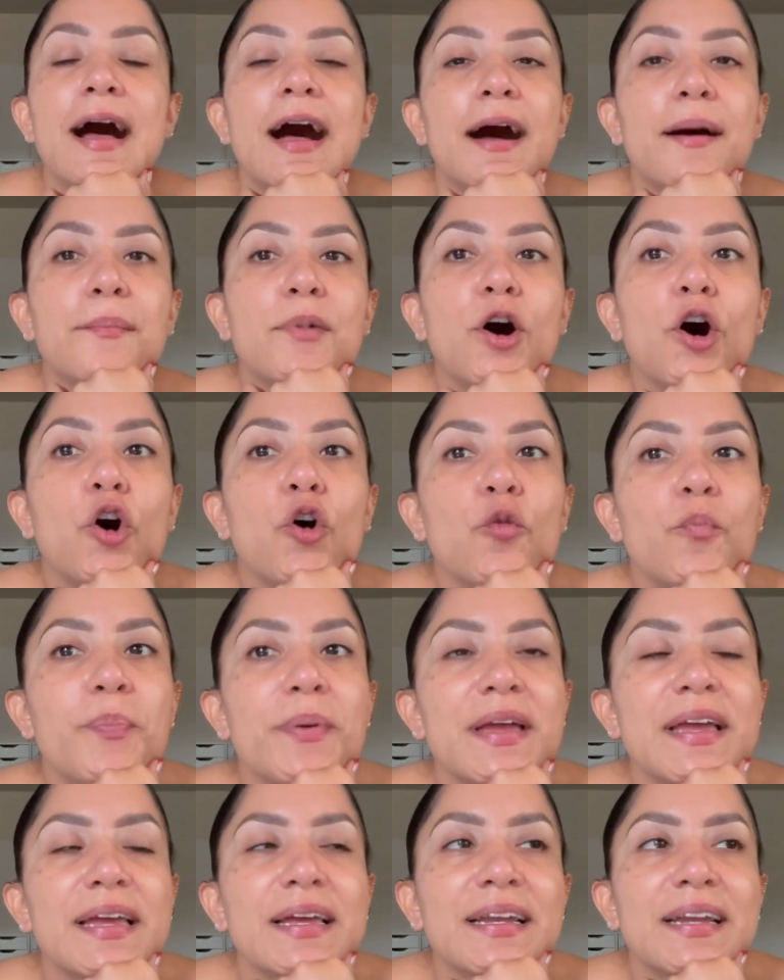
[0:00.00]
I'm
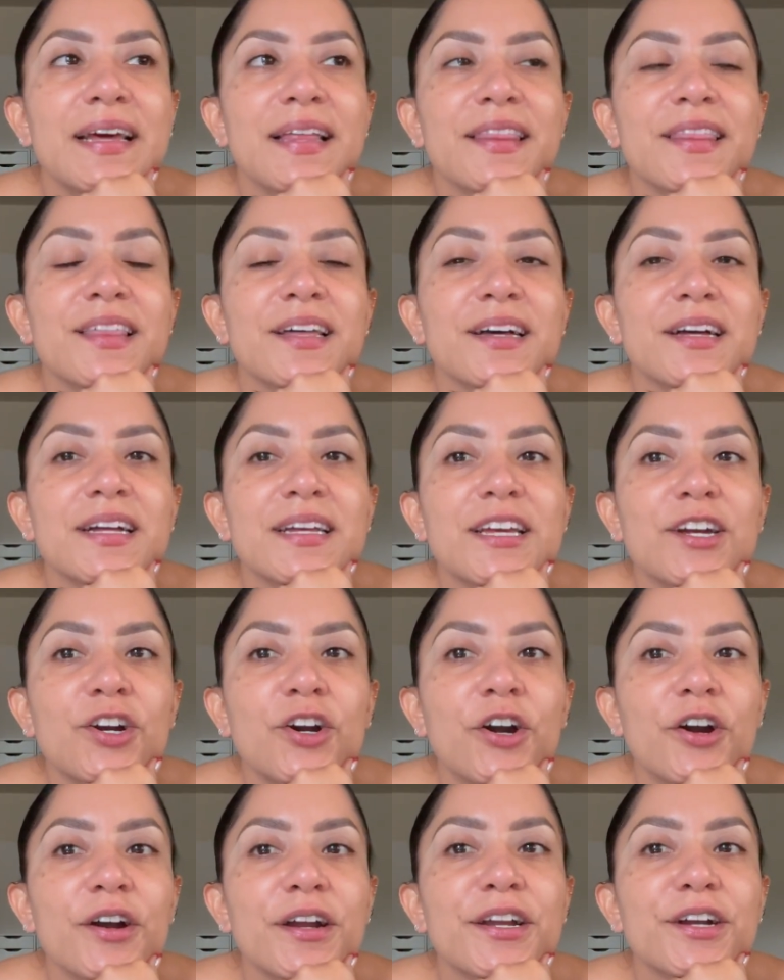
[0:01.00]
hoping the
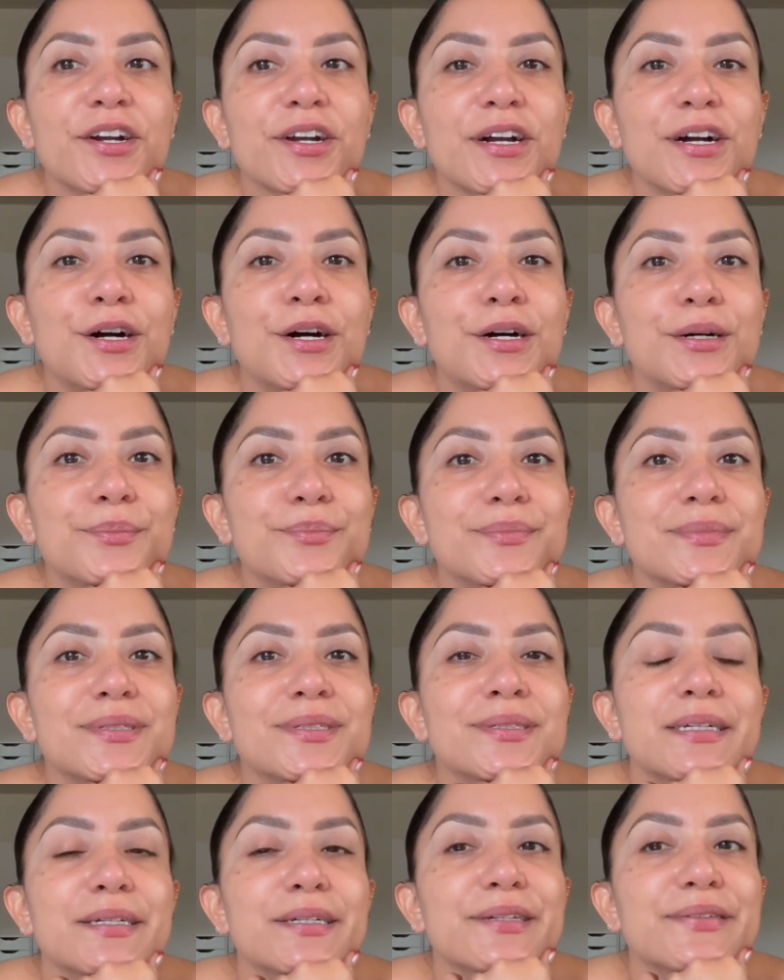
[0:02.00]
courier comes.
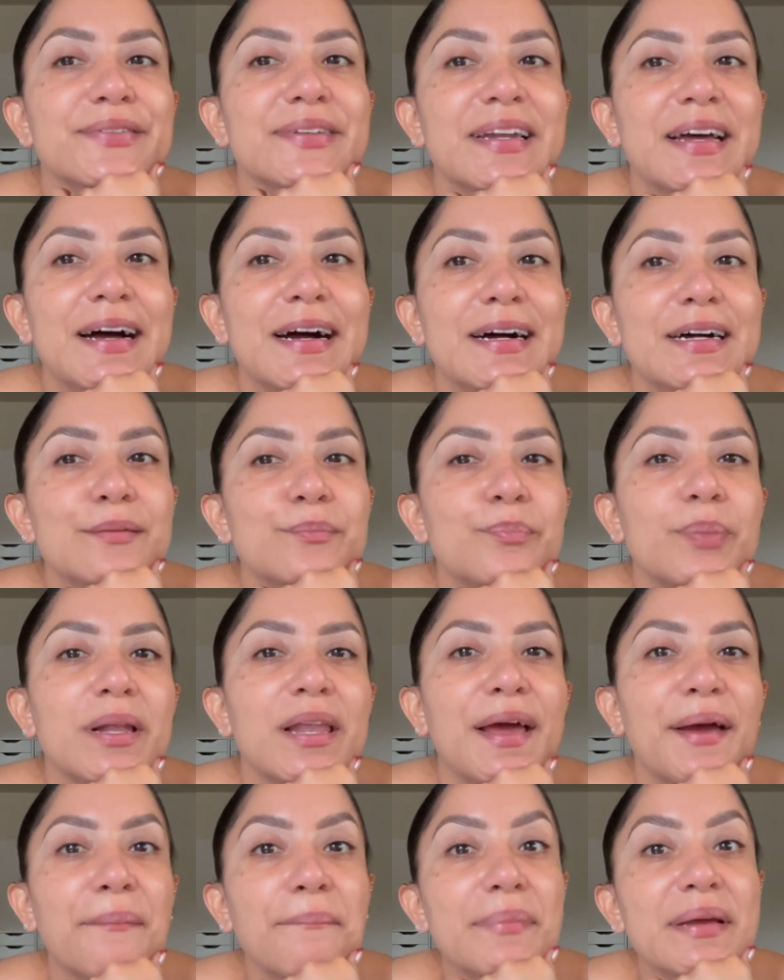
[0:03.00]
If not,
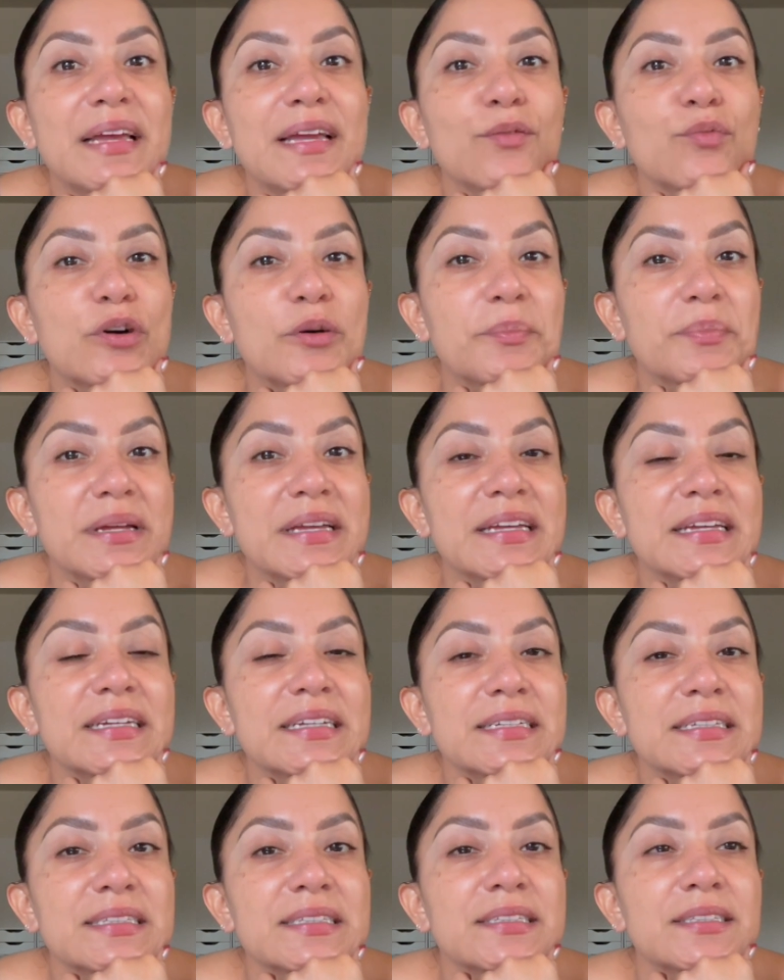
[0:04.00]
plan B will
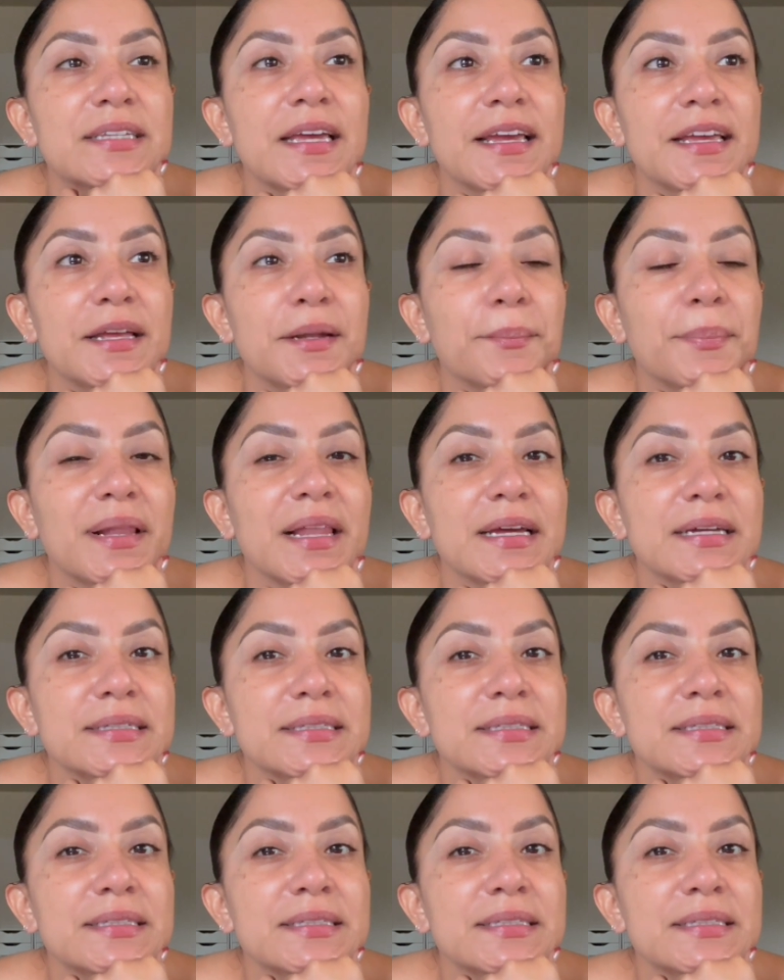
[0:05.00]
be taking place.